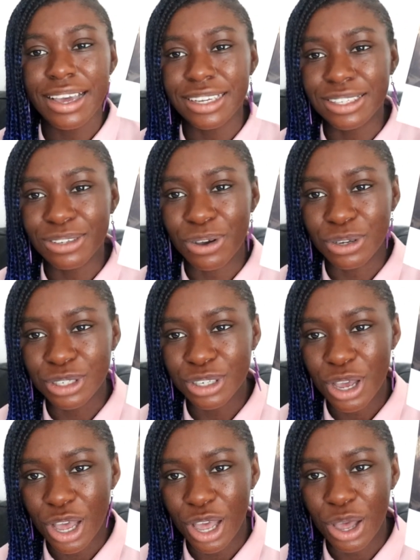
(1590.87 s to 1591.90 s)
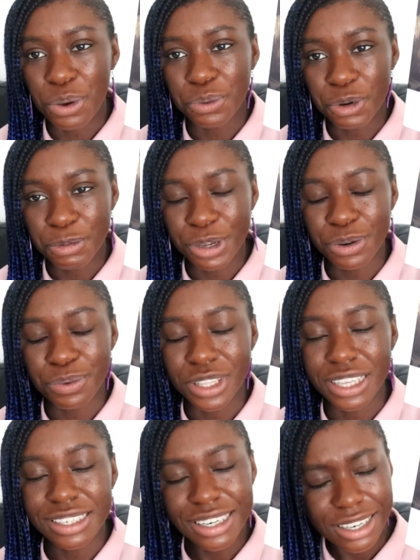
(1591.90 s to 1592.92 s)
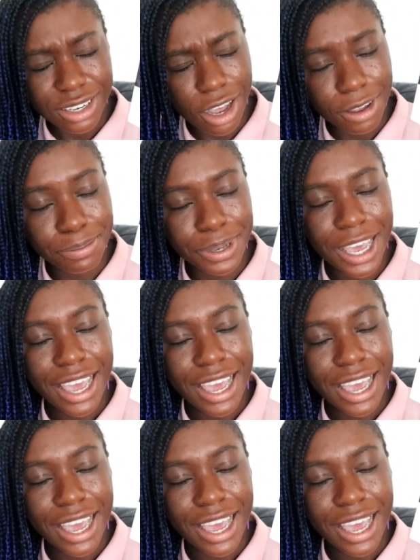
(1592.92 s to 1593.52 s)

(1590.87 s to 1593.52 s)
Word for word: It's got a woman with a teacup